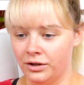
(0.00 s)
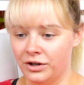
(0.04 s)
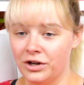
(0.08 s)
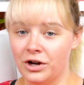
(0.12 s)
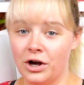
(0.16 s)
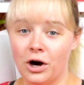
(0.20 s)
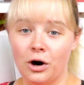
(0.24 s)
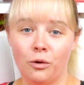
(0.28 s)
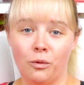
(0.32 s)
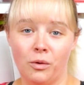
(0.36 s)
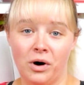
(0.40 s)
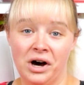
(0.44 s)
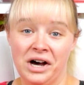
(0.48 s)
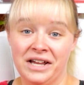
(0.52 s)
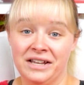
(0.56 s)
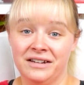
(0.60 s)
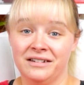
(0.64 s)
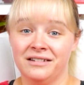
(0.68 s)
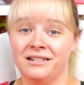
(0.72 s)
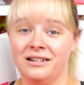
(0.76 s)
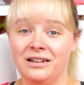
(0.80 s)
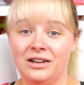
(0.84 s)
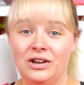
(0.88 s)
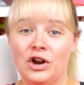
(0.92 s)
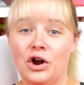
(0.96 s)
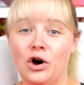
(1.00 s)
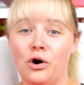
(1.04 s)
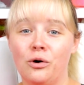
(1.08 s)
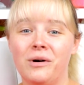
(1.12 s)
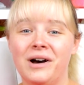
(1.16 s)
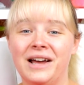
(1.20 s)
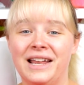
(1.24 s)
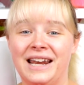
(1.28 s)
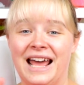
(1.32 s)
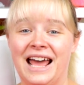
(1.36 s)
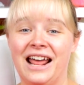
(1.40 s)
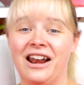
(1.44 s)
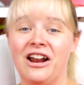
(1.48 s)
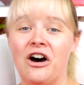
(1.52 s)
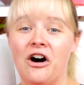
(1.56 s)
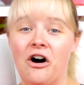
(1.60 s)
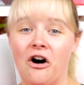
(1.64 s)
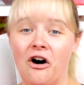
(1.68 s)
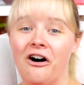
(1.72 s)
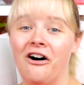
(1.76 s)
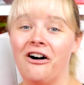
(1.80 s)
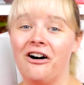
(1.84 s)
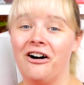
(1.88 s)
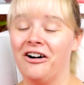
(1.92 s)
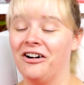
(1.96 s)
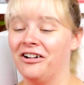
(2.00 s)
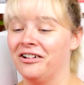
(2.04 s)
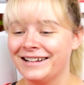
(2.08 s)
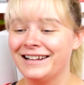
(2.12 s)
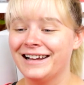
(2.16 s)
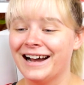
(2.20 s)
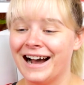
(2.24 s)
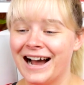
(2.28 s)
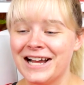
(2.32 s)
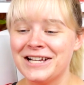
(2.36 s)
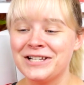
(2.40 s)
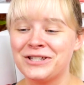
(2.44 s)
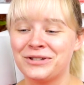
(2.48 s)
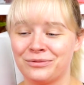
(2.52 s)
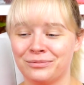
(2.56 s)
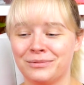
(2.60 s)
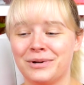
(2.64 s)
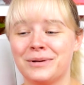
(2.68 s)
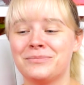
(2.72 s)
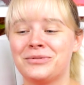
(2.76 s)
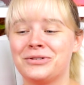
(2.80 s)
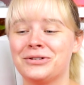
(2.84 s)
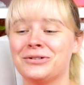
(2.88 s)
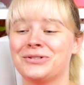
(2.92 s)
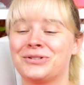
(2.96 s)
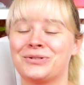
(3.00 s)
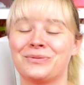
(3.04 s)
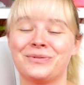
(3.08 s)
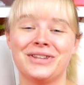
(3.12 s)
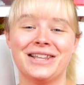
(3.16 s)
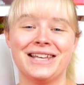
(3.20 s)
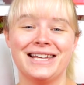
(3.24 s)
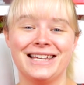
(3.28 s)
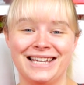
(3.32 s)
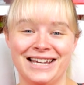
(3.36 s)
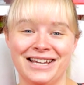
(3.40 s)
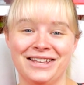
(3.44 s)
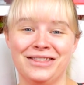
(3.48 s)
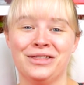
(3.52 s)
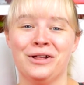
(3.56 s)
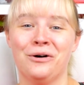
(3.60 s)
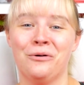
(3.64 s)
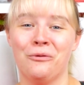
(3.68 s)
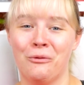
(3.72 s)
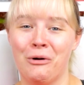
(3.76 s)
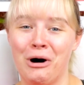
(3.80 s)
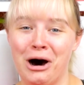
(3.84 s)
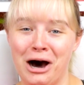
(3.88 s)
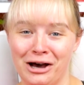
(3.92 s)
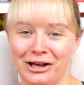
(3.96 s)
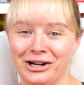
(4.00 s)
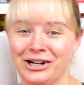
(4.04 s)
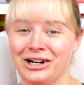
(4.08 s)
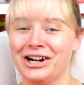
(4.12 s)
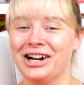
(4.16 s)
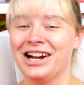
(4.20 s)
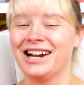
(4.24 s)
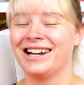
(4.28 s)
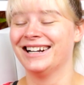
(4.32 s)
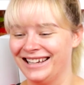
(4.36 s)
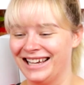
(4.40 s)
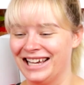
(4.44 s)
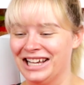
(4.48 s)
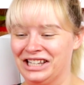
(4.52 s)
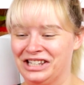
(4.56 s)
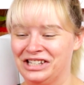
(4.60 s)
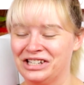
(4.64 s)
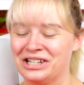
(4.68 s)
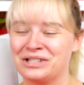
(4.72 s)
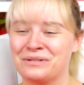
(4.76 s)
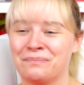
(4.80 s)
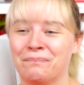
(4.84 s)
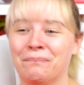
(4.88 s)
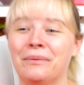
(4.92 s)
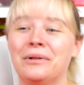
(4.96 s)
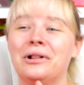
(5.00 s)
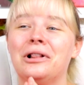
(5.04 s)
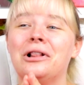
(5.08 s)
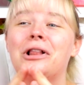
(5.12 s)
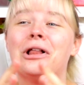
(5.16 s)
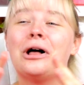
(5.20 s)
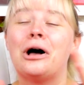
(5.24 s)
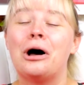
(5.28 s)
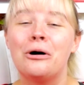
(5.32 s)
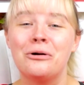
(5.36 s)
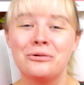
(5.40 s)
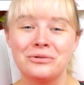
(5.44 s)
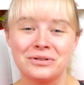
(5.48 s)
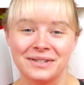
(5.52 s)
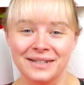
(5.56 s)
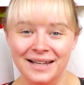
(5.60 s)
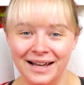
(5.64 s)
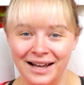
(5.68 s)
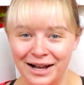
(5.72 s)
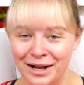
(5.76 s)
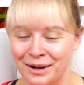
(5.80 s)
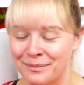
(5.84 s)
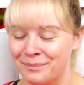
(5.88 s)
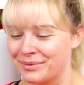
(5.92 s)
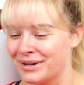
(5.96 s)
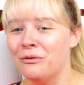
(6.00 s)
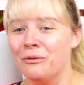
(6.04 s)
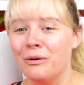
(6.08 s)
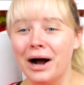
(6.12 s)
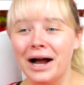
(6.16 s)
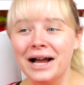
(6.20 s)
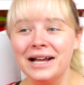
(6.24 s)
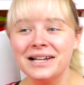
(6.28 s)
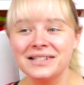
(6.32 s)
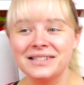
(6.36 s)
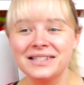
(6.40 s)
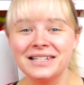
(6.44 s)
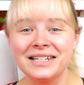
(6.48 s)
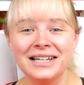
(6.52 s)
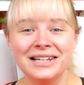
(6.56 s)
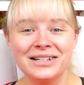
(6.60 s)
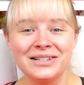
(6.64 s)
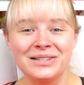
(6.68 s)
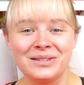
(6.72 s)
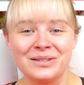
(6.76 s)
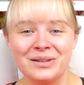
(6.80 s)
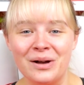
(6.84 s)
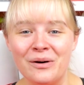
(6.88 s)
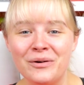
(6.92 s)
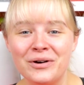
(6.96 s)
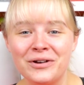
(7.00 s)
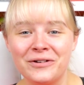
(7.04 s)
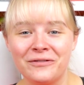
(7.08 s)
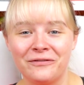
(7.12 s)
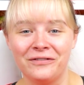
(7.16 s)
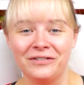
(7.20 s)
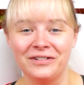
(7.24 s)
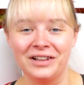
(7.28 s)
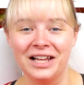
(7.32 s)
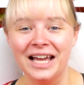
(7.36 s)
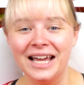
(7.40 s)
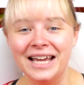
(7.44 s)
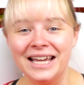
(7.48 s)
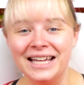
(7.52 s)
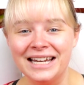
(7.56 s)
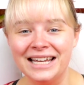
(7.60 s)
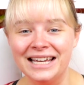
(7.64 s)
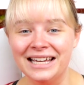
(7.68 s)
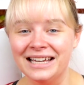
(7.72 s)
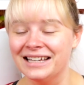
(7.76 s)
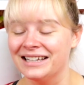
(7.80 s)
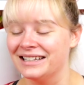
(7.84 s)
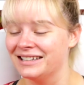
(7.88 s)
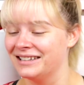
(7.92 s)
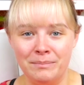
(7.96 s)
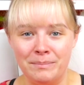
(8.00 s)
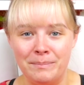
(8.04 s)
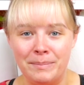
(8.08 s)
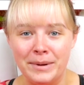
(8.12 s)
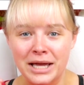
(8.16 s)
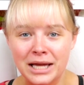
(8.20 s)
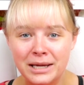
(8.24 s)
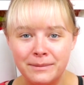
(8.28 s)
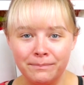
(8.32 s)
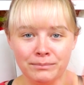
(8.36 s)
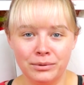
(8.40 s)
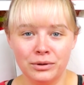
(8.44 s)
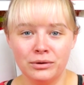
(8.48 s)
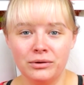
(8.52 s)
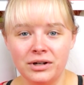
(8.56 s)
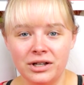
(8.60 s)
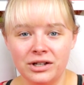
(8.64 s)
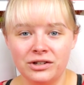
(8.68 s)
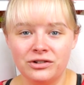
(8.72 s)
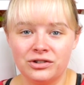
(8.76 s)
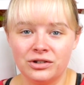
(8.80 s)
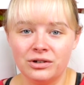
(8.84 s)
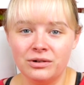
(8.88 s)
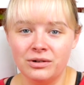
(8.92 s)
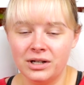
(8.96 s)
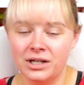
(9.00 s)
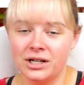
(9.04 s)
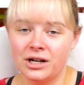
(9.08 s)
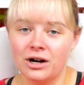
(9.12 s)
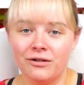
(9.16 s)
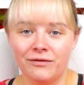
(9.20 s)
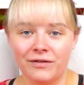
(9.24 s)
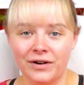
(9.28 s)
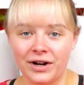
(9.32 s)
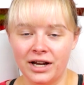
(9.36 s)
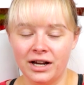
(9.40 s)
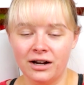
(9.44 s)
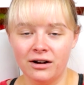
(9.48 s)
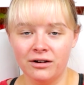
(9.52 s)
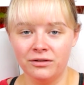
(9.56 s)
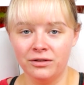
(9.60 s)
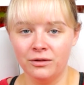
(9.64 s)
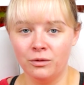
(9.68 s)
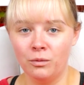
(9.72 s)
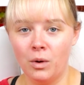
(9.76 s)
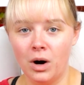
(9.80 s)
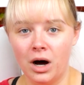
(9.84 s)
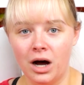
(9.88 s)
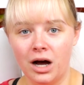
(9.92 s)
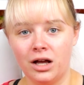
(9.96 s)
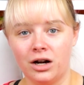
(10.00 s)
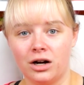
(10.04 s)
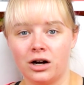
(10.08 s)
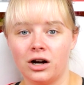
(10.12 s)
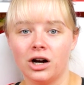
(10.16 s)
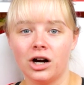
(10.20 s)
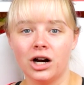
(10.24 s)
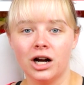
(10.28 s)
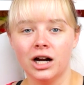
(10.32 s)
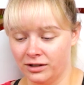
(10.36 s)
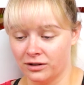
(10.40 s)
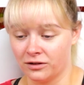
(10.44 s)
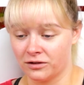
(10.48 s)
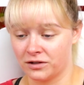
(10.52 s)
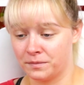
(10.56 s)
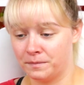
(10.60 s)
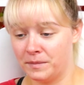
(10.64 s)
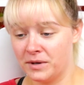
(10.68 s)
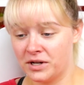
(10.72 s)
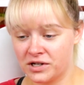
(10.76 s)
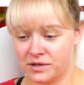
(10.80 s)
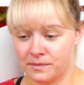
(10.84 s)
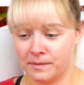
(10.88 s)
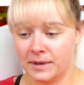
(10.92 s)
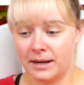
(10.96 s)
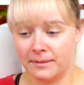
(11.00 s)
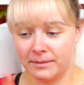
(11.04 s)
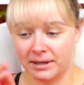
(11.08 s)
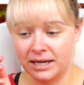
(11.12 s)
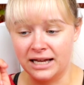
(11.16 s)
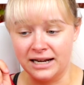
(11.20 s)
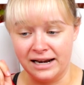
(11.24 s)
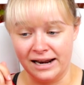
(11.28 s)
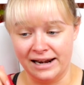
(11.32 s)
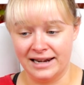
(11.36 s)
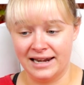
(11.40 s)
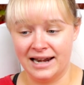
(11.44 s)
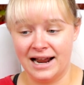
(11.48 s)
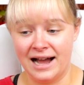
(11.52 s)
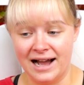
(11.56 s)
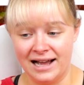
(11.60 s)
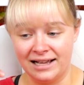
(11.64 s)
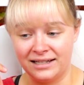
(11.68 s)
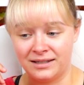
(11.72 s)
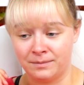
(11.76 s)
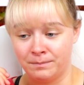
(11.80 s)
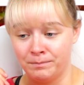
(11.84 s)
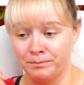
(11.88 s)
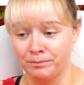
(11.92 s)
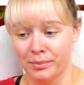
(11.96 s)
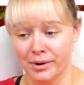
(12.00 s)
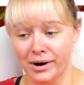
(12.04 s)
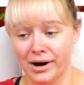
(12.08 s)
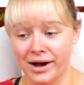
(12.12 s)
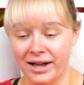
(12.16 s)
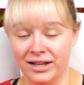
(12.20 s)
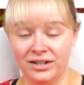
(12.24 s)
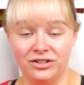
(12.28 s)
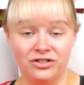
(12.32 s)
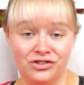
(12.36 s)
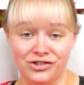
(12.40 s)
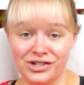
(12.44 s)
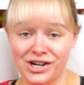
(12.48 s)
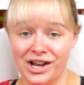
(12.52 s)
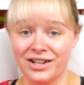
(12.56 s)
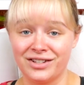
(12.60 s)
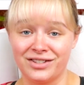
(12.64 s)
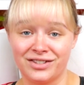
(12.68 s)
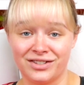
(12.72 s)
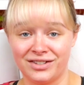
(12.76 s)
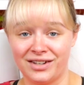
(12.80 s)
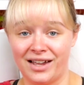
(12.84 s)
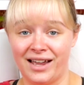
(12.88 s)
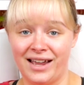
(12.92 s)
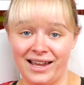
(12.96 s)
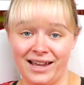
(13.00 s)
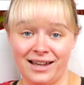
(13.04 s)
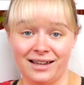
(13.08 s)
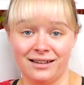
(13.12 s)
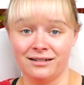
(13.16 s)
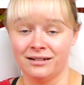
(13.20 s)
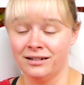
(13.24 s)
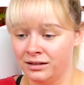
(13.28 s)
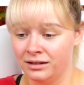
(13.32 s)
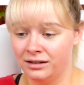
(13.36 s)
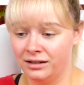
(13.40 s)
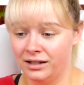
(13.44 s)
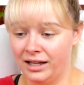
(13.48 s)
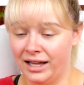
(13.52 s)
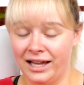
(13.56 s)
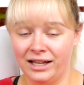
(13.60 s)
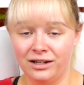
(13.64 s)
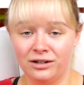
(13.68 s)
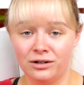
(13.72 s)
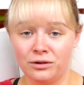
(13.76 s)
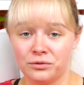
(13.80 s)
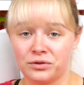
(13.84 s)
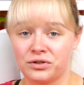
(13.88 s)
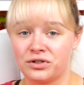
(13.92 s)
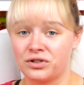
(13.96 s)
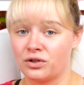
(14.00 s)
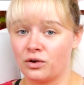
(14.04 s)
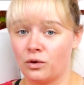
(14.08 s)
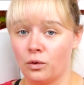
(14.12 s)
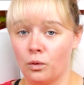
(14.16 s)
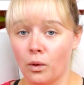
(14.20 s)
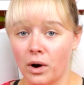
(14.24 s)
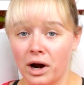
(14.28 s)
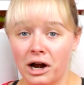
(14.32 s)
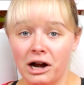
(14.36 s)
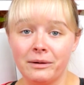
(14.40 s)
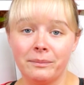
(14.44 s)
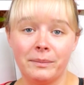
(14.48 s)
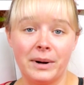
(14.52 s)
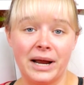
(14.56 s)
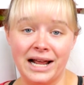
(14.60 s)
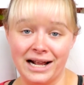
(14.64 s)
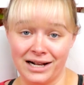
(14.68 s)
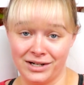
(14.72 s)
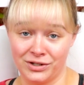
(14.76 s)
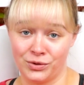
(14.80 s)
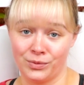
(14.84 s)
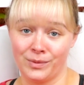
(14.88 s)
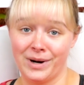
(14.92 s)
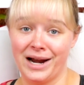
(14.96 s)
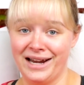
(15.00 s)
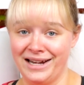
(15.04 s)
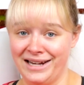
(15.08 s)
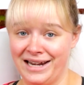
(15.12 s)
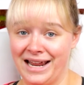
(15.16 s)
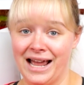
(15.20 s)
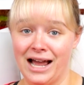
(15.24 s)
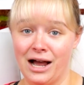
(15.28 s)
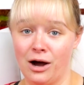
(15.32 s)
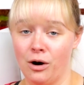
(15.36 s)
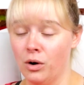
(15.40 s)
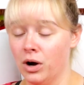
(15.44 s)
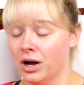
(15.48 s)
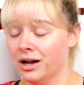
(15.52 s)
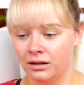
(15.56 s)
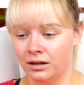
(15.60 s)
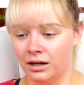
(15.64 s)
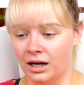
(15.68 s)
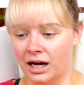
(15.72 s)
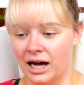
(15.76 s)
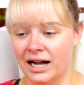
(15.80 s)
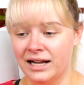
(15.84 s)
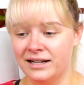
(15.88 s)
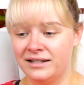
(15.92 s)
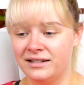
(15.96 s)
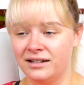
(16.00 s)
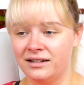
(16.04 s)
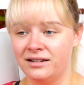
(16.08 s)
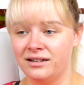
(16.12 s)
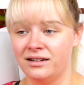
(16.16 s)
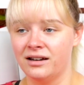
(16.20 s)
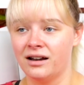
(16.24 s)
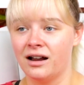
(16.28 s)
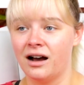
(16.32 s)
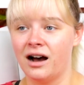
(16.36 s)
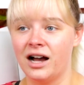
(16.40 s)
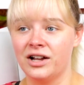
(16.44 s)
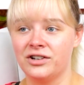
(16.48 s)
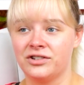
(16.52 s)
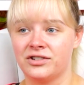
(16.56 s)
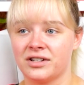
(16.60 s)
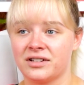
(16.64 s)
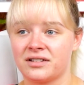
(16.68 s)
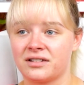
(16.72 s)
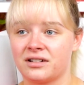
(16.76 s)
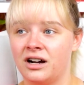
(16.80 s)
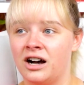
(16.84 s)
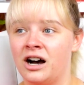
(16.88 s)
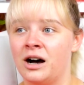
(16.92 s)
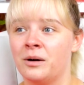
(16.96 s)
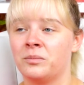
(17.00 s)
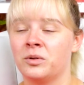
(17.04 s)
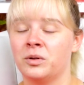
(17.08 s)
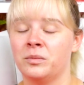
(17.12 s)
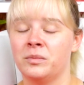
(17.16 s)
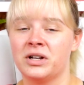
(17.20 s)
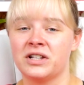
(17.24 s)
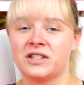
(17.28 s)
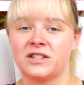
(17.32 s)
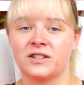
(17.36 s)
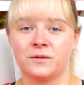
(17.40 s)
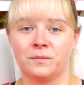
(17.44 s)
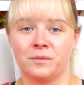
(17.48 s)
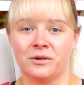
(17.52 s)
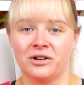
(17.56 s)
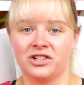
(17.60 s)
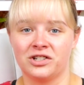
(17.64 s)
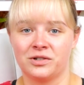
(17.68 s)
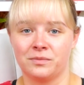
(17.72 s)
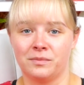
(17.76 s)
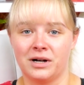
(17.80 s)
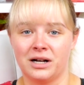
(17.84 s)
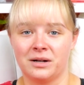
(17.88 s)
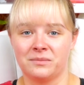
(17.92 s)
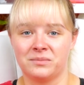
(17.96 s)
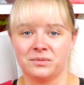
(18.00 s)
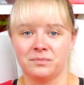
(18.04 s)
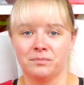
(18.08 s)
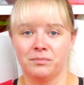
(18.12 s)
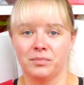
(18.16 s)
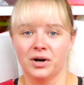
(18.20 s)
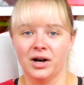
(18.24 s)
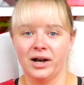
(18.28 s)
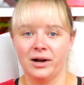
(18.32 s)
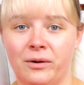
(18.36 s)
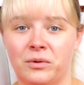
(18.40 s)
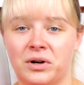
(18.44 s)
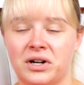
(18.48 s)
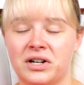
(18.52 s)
No one at all. Guys' swimsuits, when they get in the water, it just blows up. Why does it get so inflated? Big booty Judy over here in the water. Yo, SpongeBob got a nice butt, just saying. He ain't no square pants right now. I did not just compliment SpongeBob's butt.